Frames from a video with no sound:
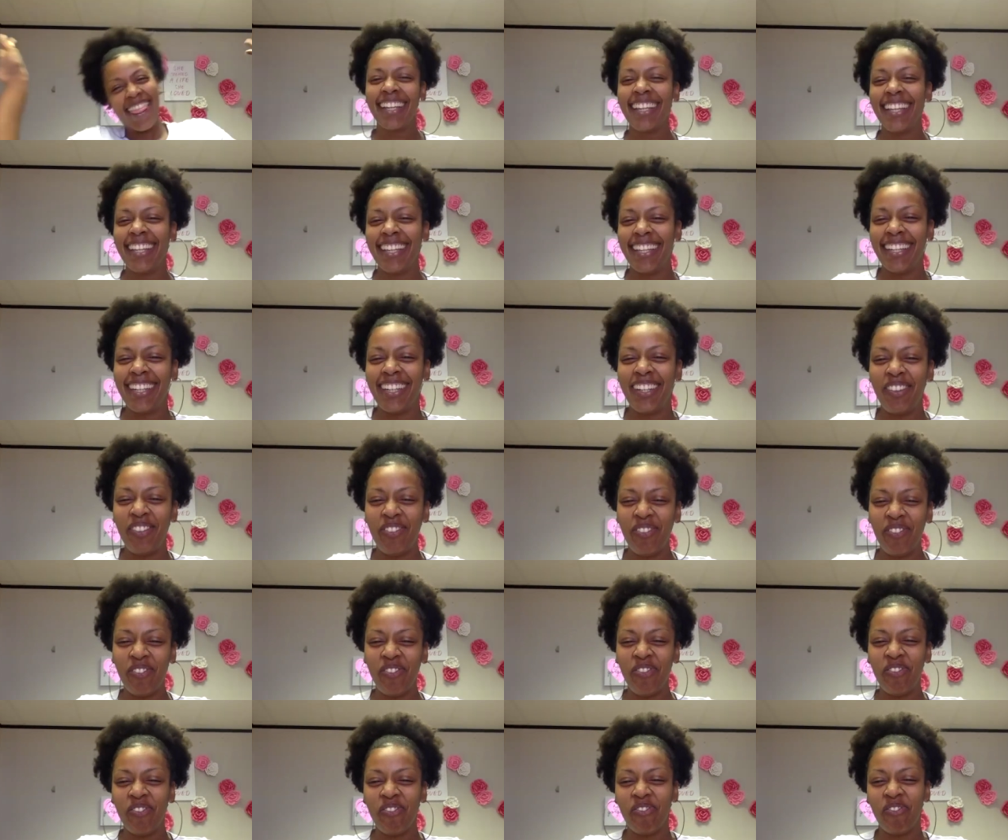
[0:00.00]
Well,
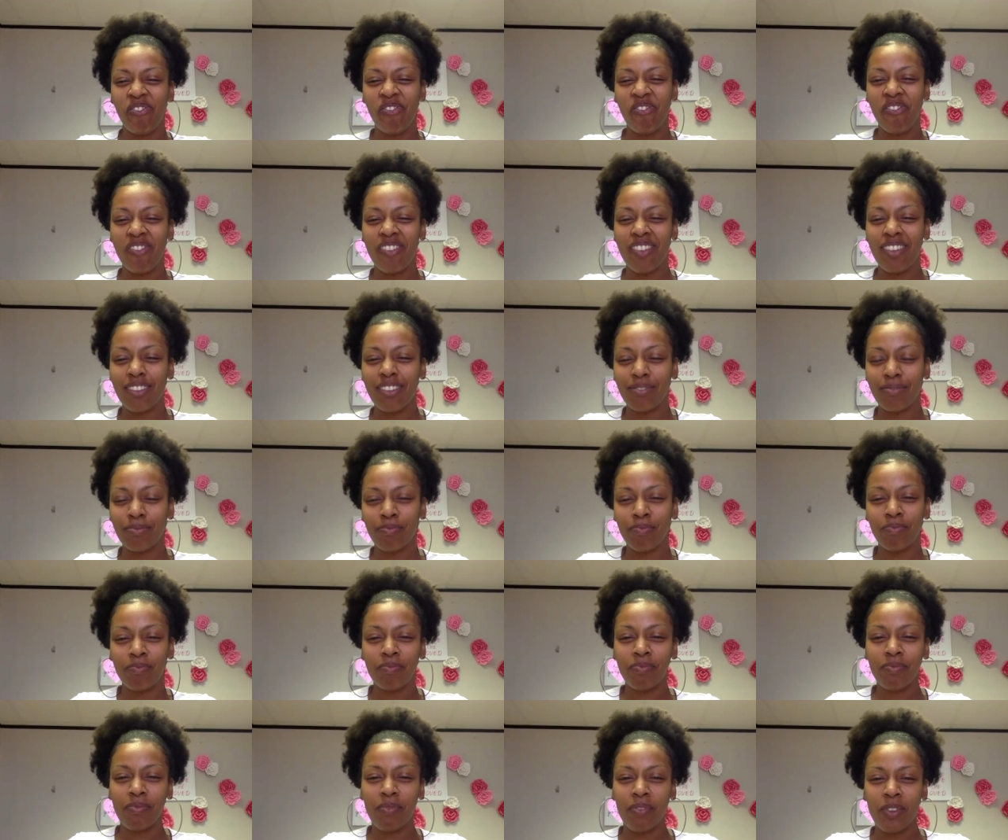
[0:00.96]

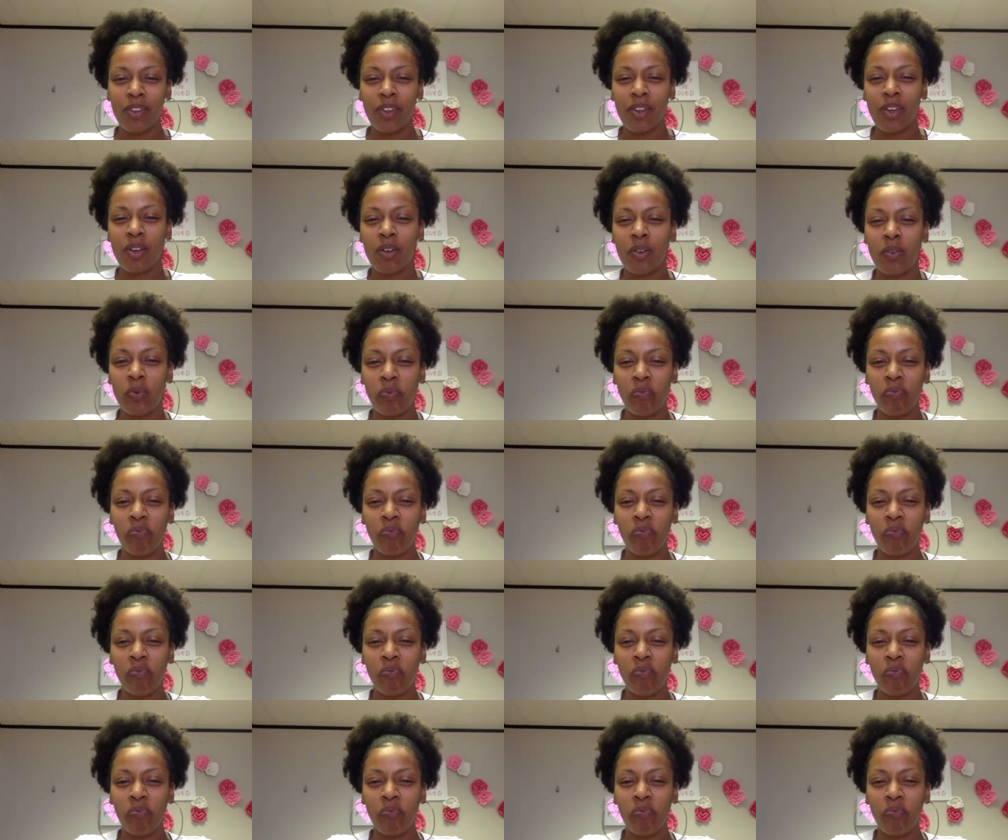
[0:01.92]
so first of